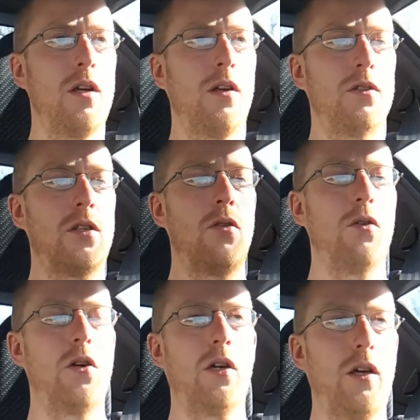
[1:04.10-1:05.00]
or you can also
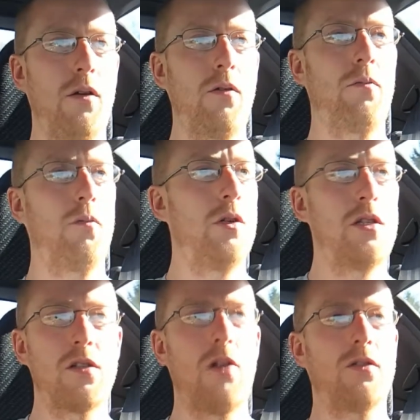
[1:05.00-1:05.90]
cook it,
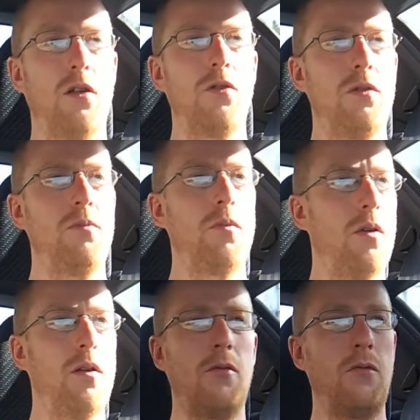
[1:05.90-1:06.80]
which is also
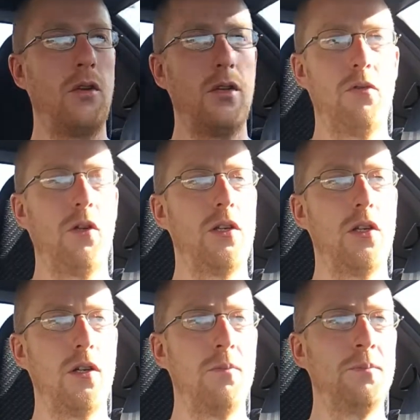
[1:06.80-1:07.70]
really, really
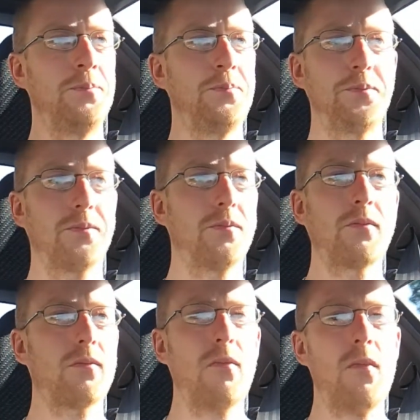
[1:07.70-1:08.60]
good.
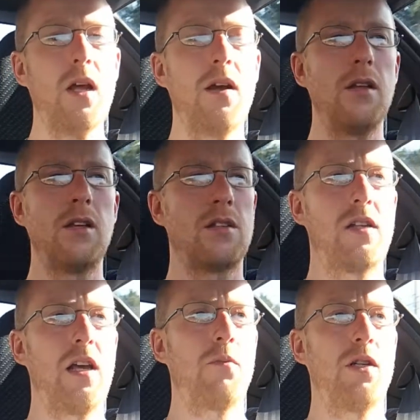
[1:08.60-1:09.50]
And it
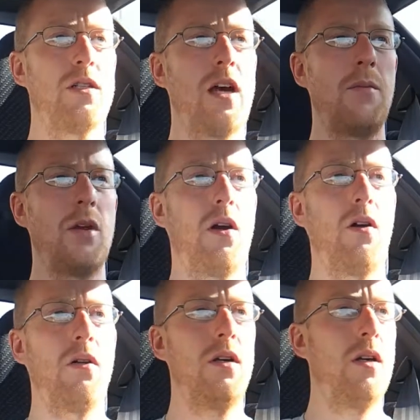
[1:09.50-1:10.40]
doesn't take much time at
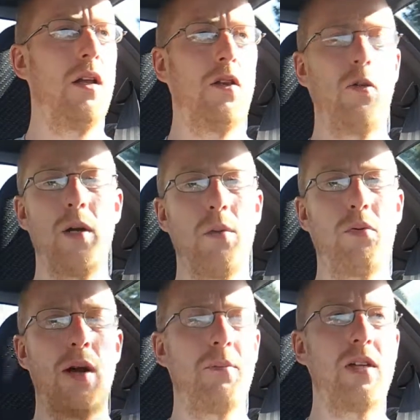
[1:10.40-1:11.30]
all. A little bit
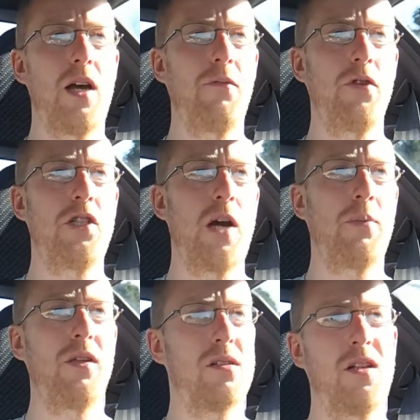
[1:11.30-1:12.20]
of prep time for
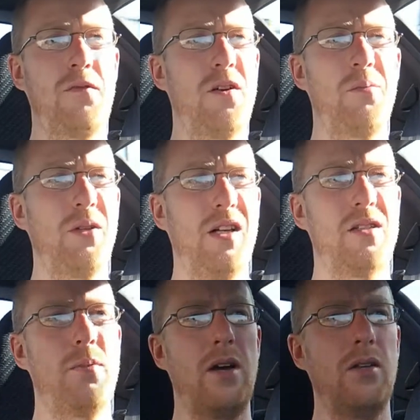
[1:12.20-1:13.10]
chopping the stuff up, but
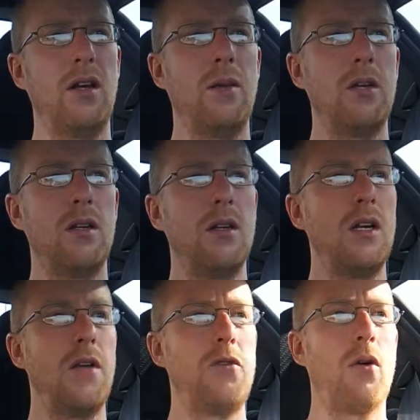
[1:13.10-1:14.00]
that's about it. I mean,
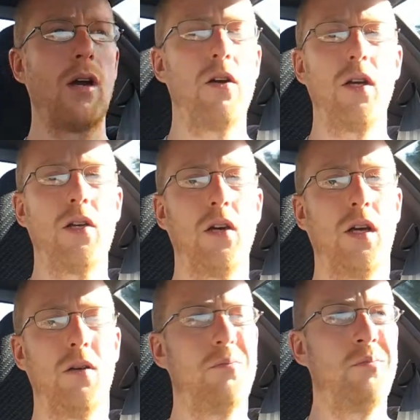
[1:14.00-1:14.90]
if you are going to
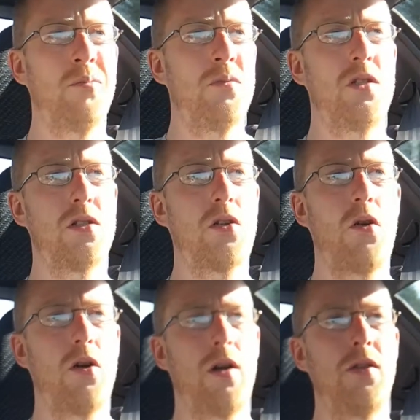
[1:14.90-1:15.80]
cook it, just
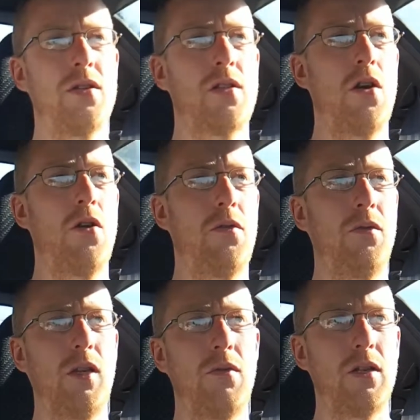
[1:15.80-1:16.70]
throw it on the stove,
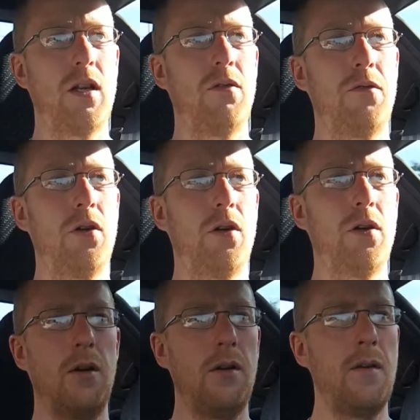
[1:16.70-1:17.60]
leave it there
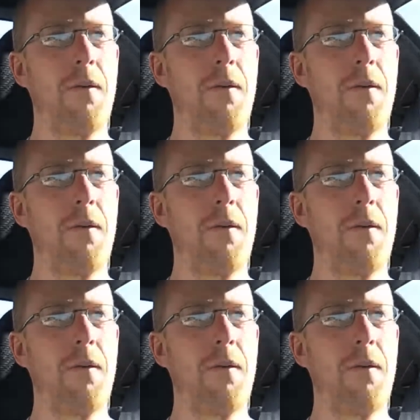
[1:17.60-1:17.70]
for,